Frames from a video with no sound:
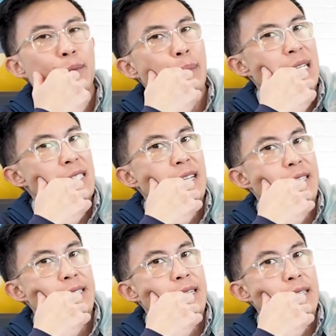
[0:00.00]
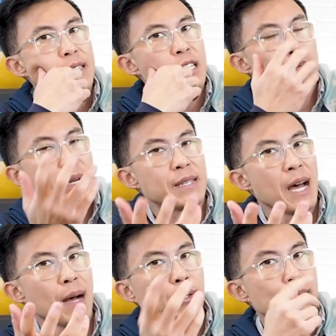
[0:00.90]
it makes less sense because my
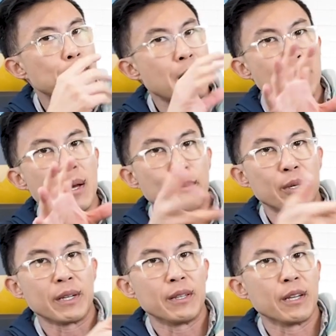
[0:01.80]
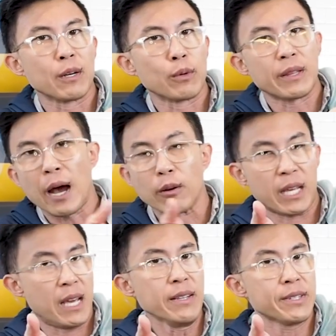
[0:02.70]
tablet, maybe I'm putting in there without a
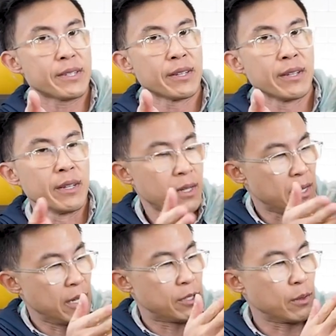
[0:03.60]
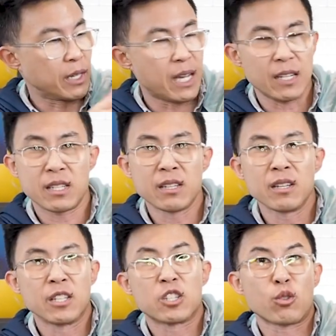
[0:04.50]
case. And so the case,
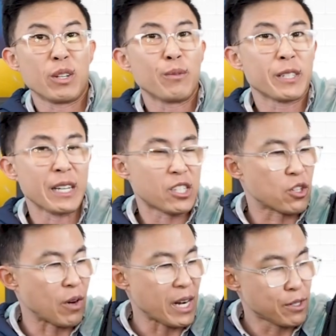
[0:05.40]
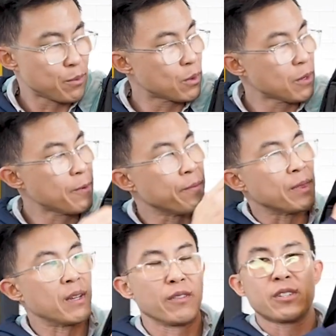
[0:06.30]
the screen would get scratched more,
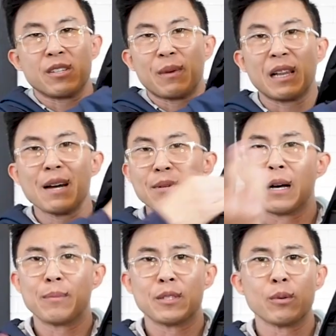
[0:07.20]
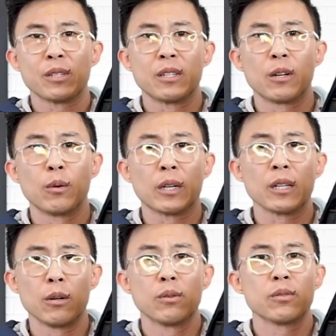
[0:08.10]
versus my laptop, it's always gonna go
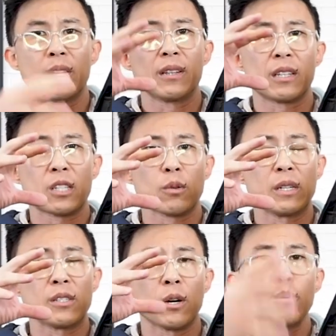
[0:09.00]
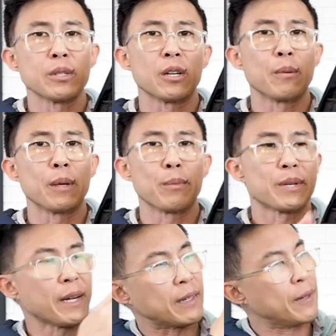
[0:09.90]
enclosed and the screen's always gonna be
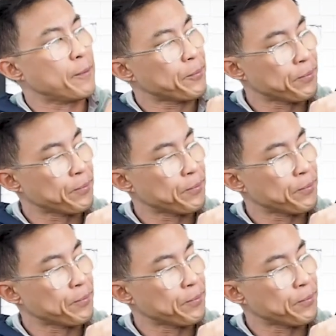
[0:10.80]
protected.